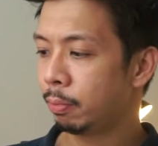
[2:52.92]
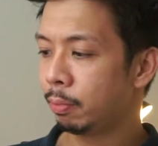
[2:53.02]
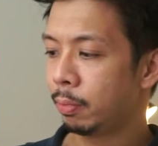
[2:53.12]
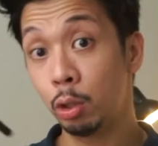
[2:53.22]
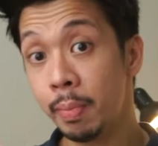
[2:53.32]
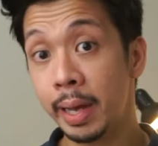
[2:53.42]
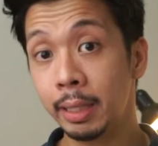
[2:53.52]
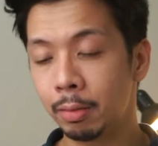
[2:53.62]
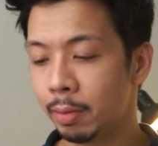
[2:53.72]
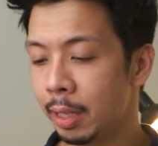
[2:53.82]
but you
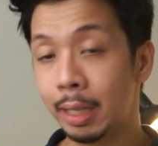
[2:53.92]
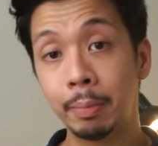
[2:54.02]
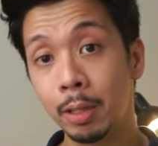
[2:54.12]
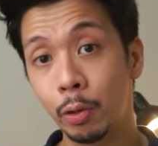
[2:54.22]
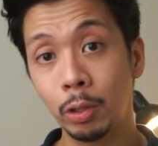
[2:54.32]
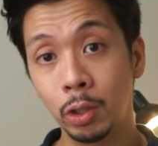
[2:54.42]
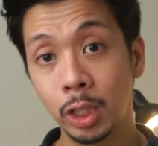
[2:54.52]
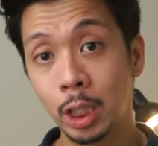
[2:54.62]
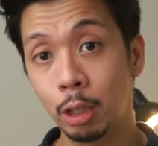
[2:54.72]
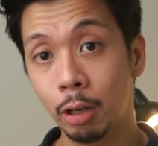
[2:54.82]
might, and I'm not going to
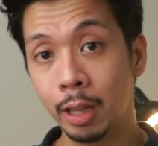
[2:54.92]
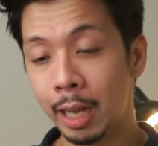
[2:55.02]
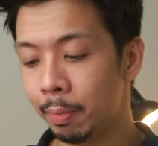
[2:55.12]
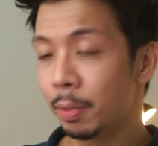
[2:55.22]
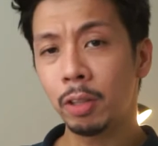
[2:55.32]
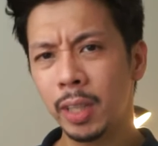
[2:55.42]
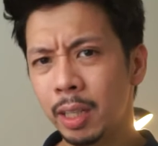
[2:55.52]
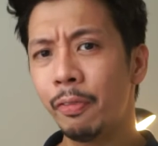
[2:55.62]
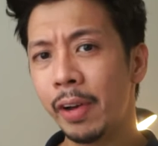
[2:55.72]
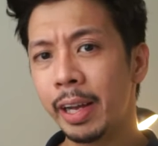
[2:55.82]
judge you on that because
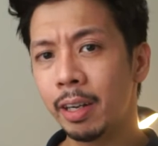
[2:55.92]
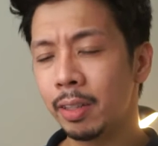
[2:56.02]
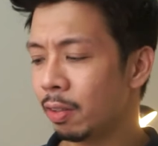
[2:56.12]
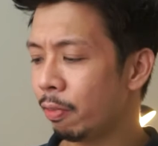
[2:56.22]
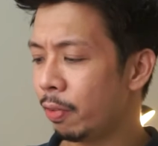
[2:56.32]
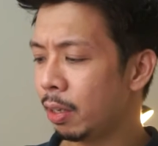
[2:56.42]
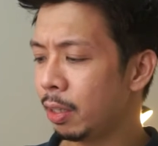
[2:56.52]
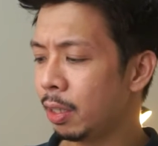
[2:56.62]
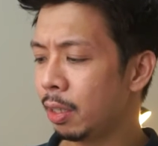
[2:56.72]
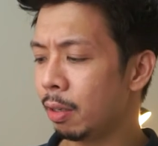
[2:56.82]
Edifier is a
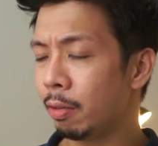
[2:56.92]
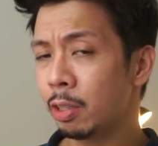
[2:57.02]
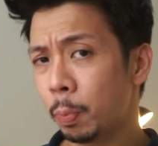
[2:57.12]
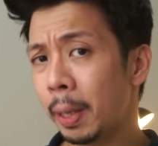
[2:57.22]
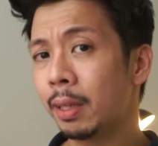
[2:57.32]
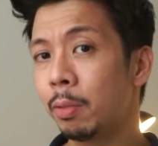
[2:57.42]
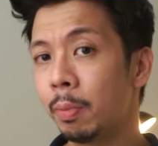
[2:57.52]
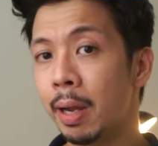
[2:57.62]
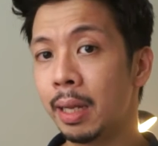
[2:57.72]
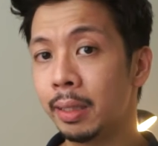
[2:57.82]
very respectable
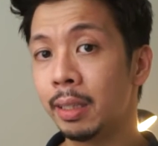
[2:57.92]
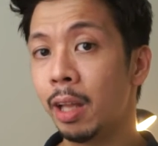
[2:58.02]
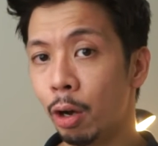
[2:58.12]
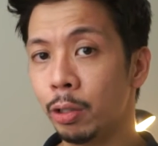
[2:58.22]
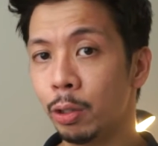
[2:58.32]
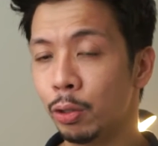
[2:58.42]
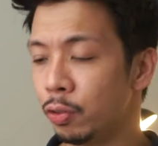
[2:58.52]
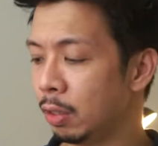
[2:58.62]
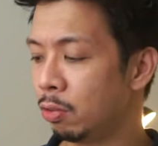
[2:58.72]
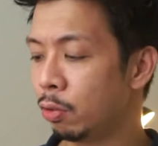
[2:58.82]
brand in the audio
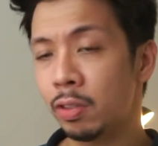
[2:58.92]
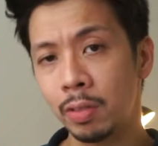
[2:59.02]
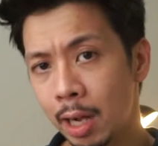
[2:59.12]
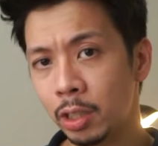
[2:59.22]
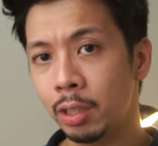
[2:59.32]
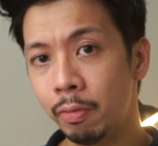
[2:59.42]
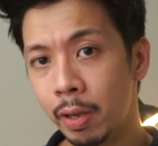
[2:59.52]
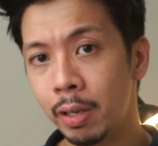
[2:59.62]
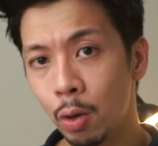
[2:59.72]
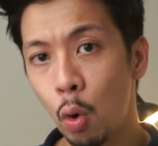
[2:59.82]
scene, so it's actually very